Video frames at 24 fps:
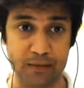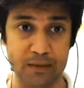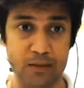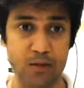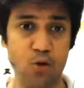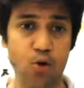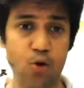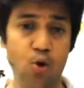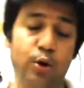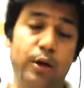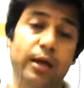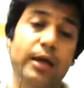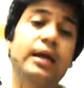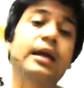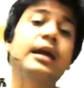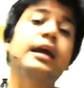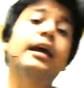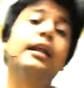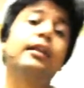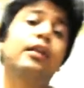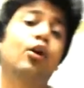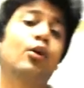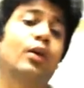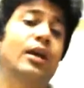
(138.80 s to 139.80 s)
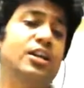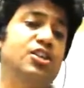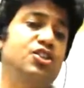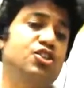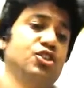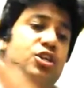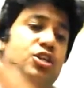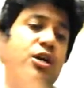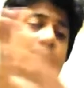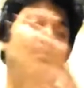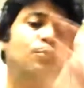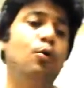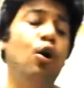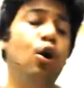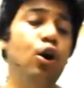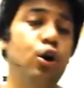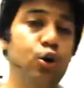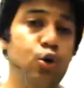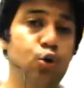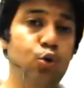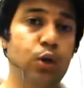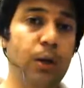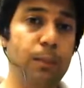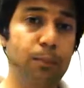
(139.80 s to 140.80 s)
Okay, now let's jump on to
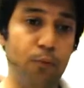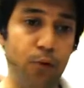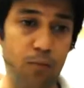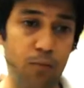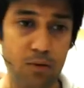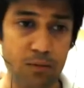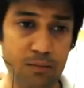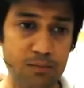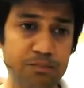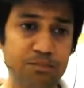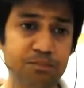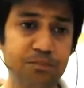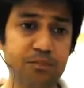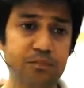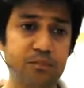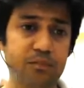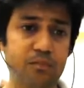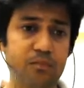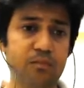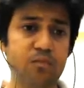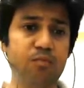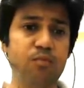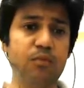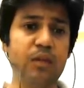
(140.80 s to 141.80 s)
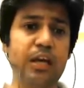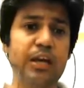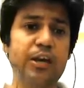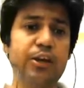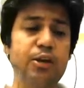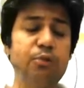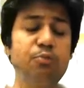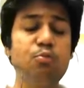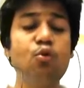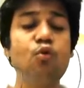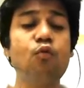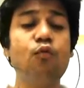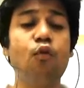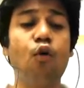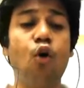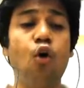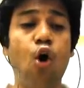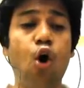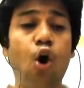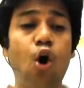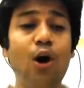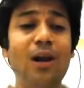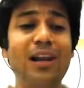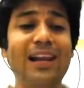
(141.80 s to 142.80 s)
the problem. Remove
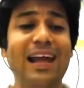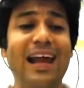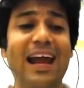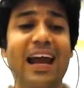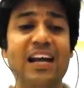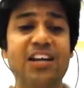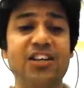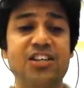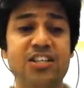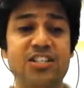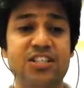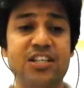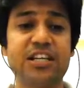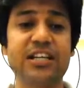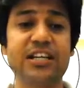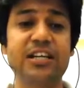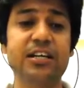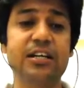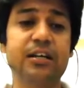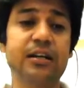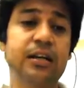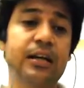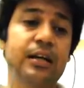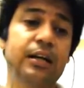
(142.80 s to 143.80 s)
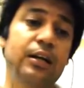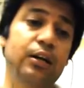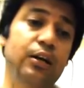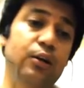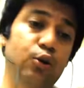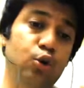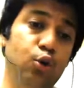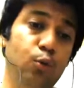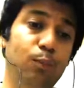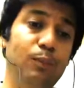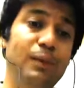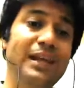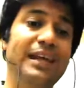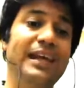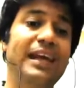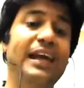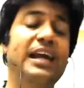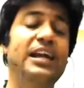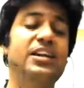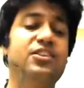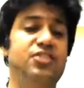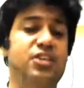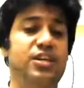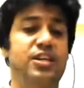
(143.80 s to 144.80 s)
all adjacent
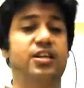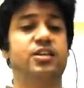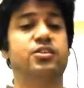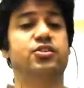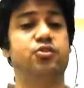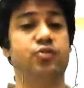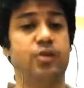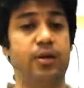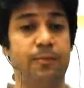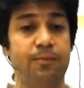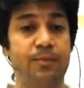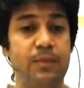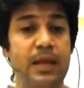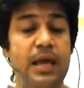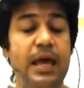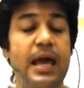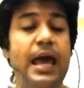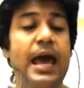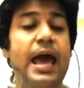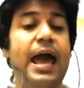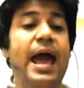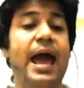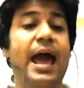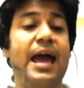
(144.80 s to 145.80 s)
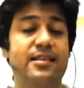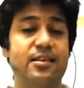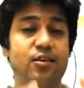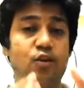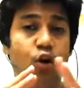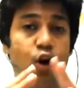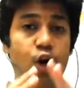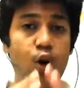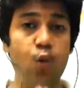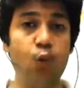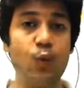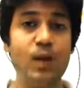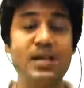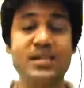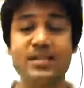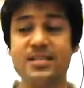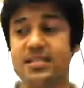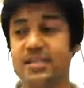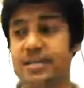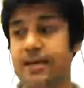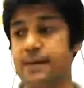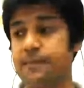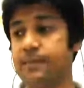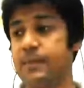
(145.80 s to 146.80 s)
duplicates in a string. As I always
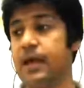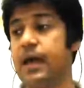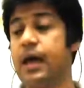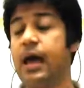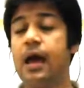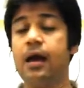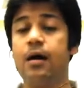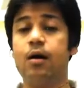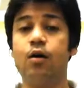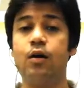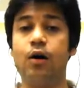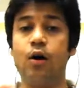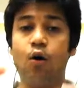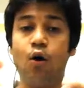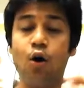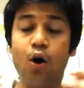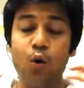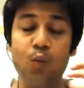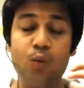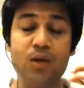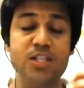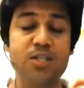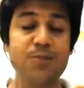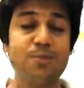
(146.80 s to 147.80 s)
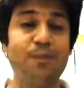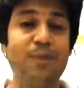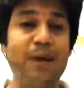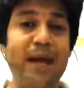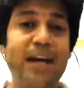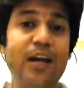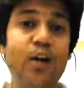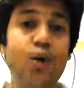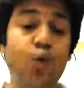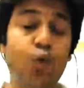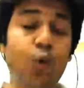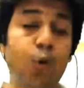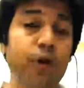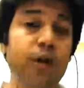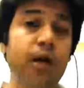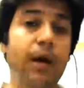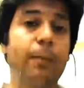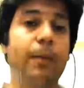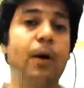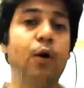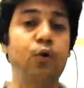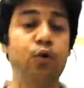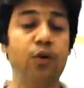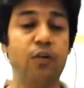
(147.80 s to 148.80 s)
say, always spend good
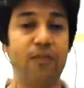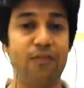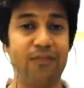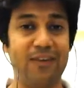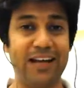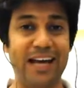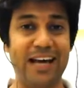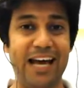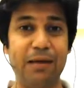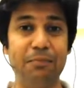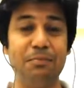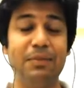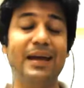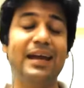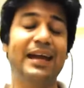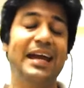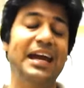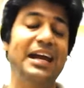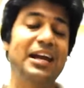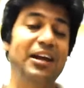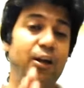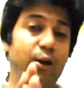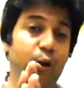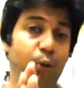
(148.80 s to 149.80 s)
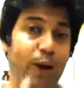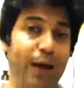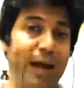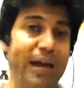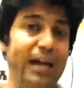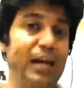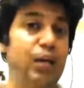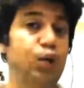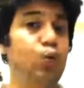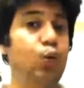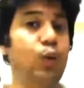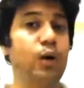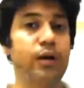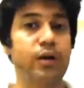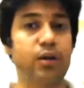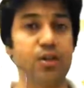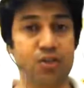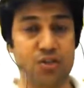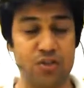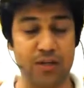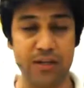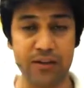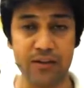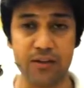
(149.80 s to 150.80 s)
amount of time in trying to
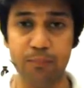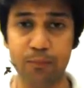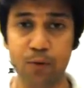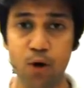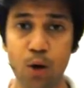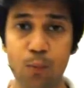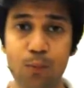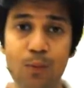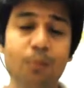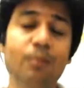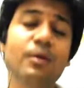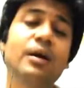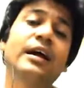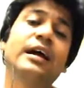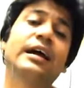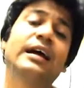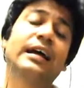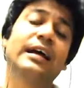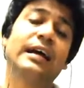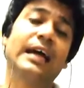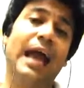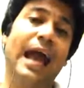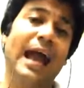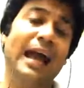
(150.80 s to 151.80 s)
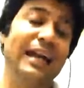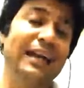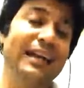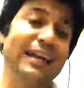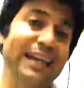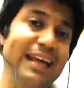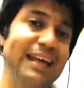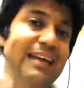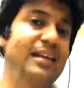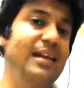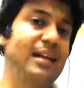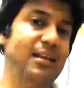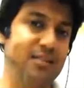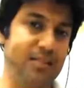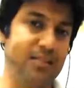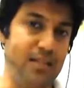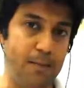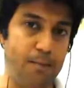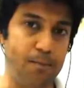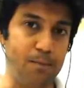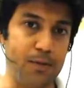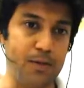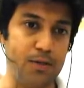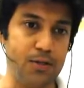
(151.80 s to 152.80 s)
understand the problem and take
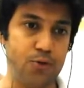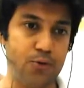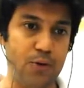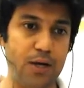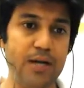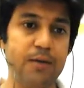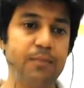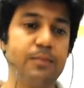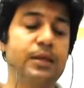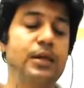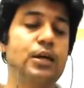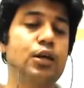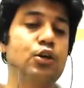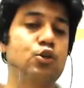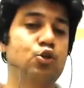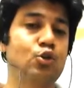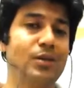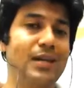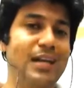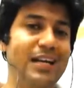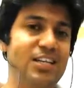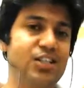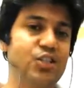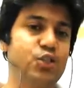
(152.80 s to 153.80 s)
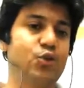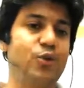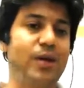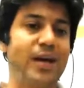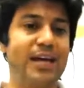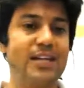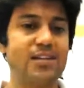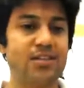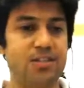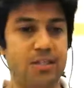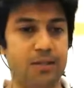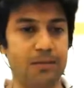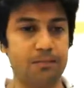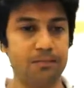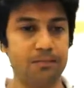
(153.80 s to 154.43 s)
examples, right? So let's try and see.